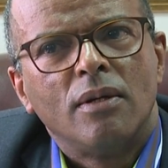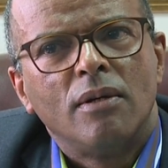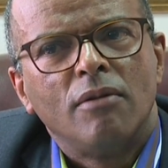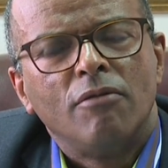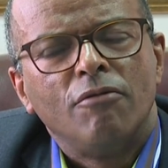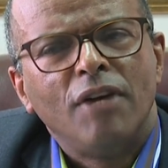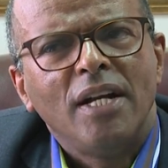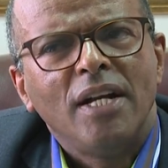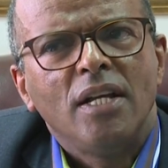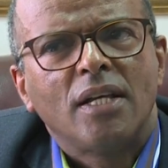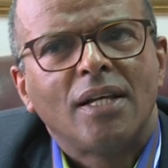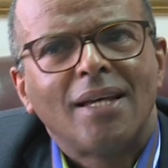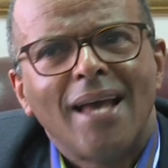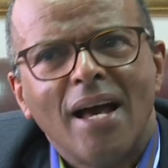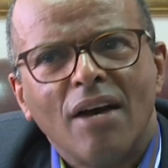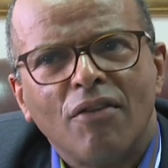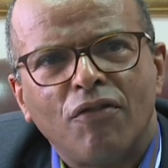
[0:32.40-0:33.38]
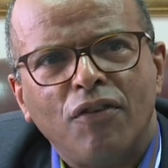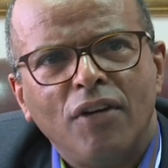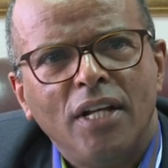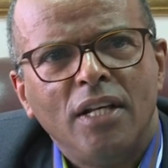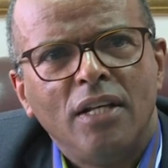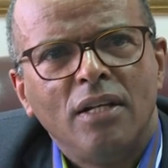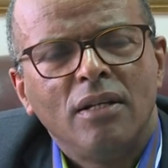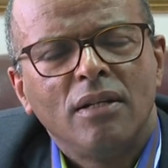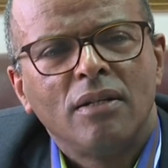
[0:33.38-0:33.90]
very
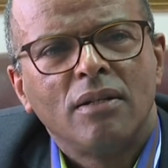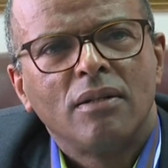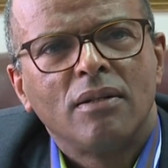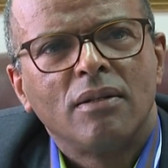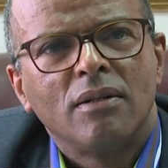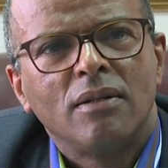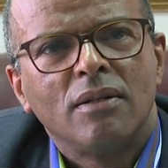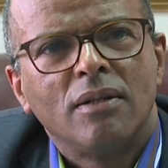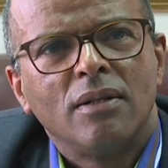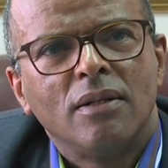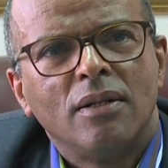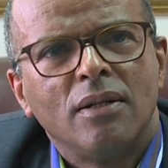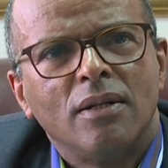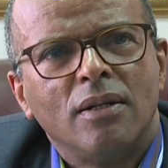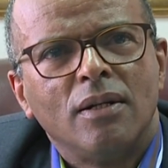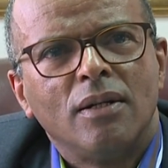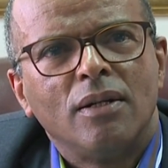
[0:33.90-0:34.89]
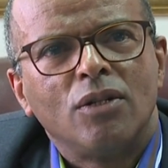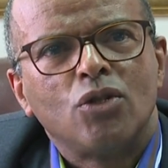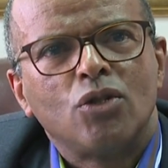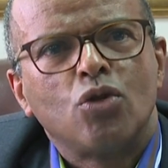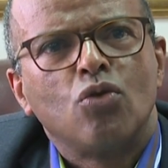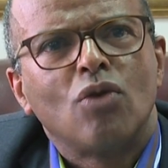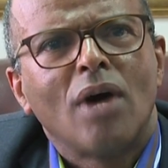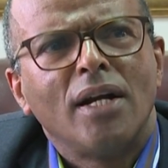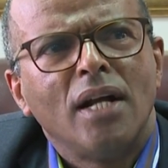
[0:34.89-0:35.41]
carefully to
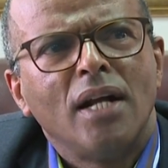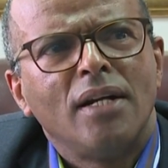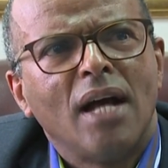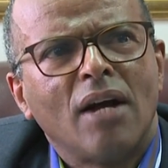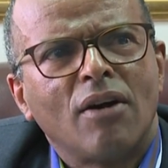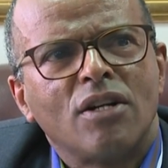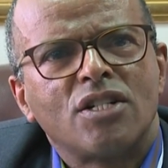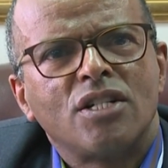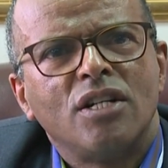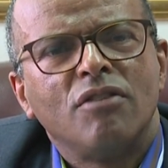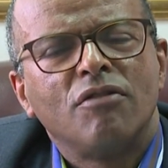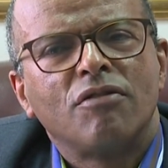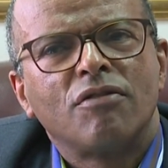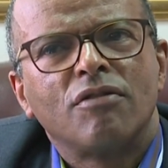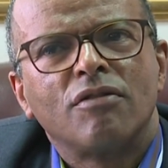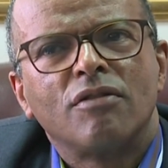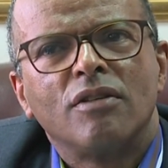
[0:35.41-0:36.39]
run a narrative